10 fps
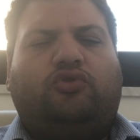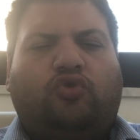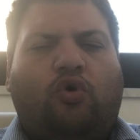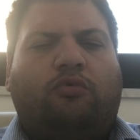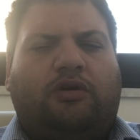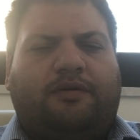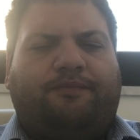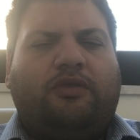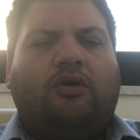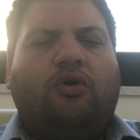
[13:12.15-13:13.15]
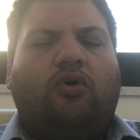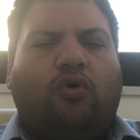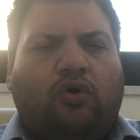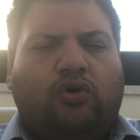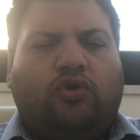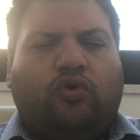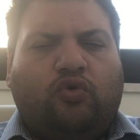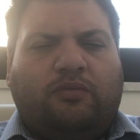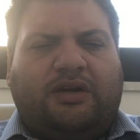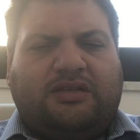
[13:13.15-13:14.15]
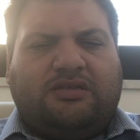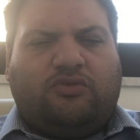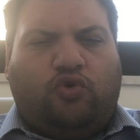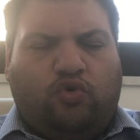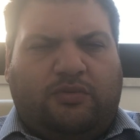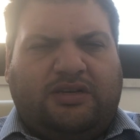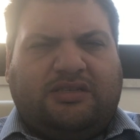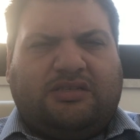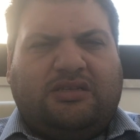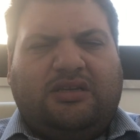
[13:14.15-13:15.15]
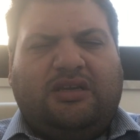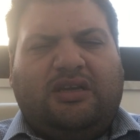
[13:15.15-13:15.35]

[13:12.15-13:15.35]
No one. All humans, humans,